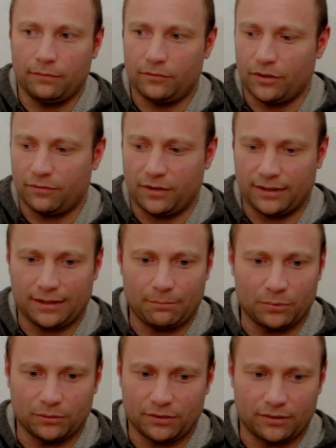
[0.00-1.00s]
just for
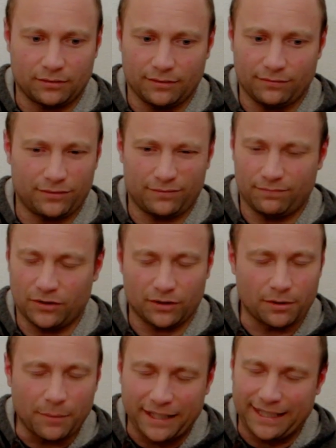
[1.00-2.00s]
example,
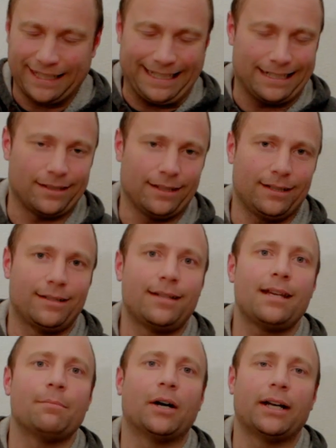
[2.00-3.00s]
just to make it easy,
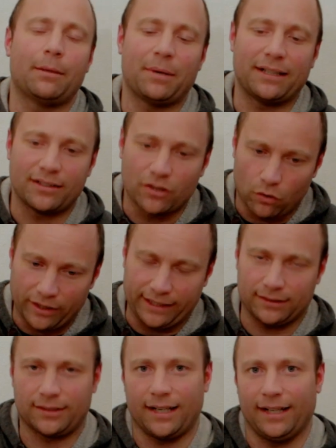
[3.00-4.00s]
D minor
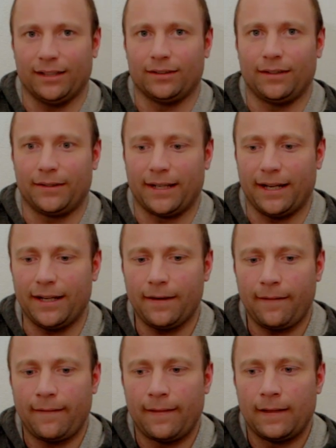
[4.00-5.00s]
pentatonic scale. Okay,
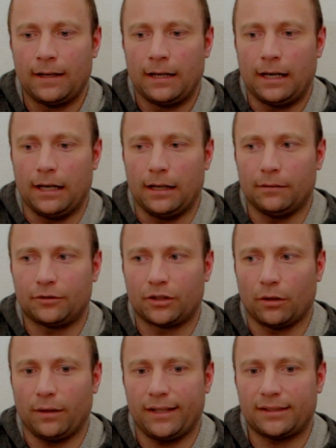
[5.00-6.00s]

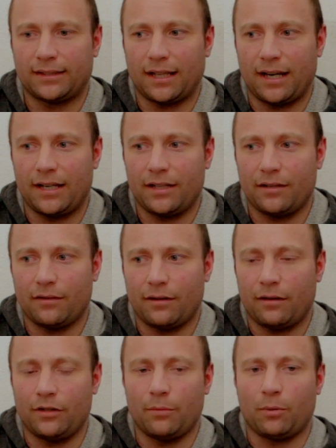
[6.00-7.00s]
so let's say
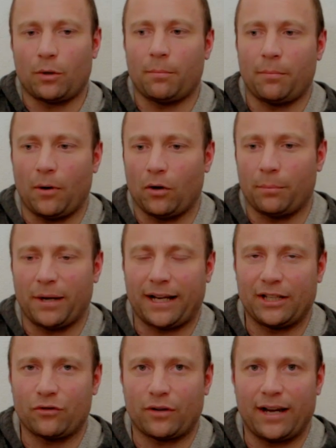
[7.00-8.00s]
you put on a
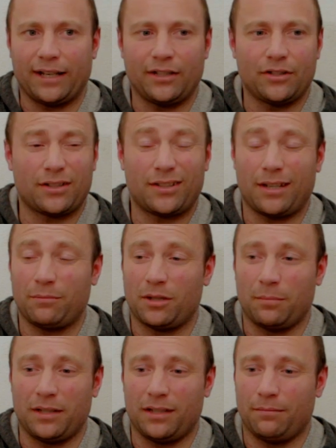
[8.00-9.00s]
backing track and you just seem
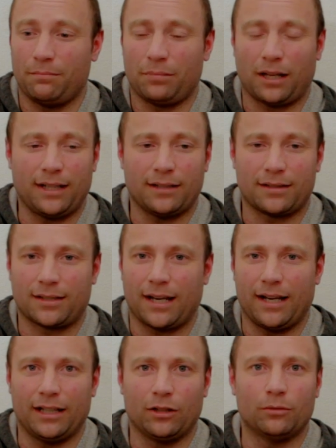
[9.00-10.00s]
to be playing the
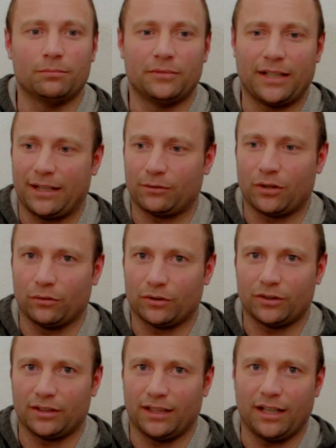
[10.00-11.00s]
scale up and down
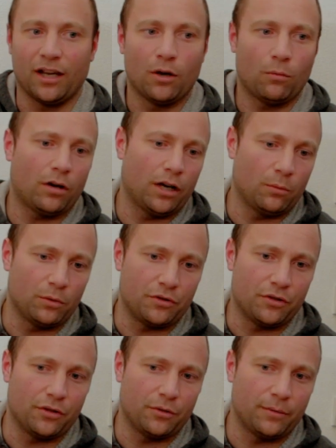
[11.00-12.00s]
constantly. What I
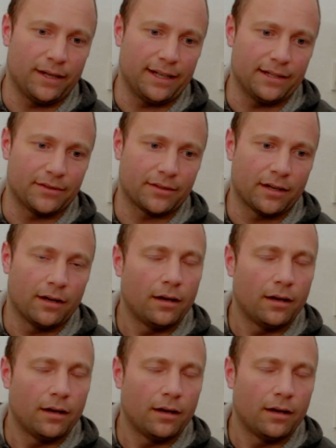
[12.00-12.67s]
would do is